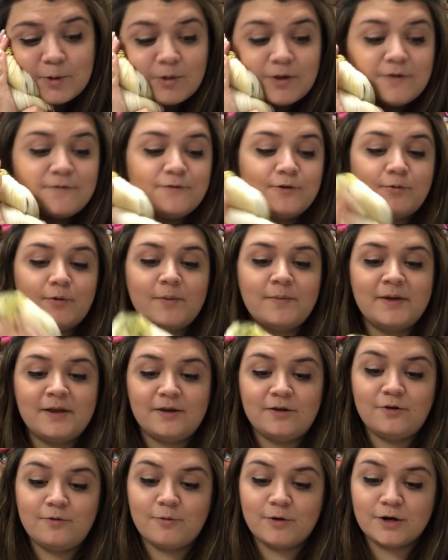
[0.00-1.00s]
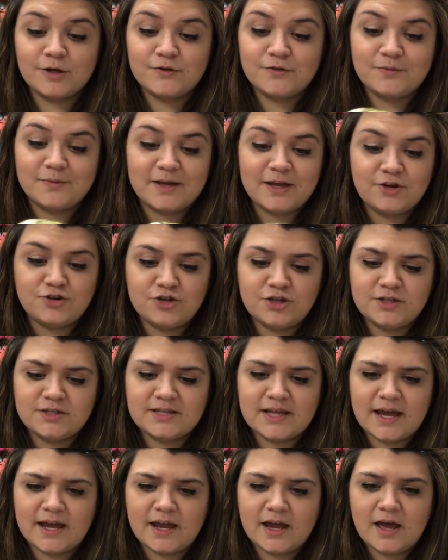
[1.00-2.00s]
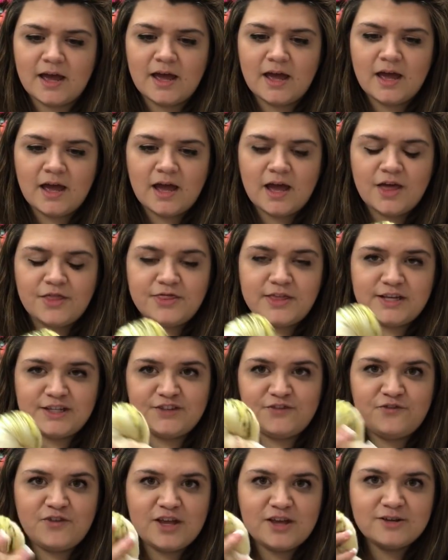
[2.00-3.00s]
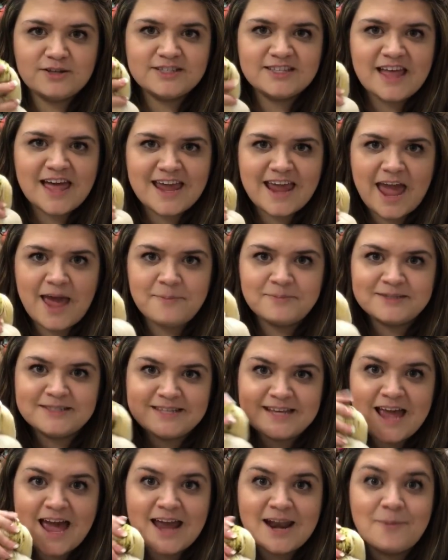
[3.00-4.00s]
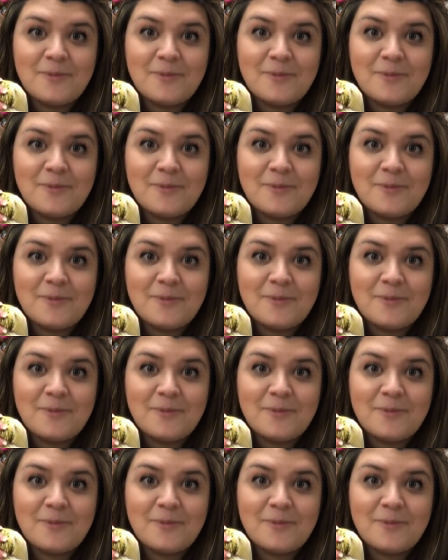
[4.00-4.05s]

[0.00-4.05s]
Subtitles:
of the women who works for me, she's like, "This feels like MCN."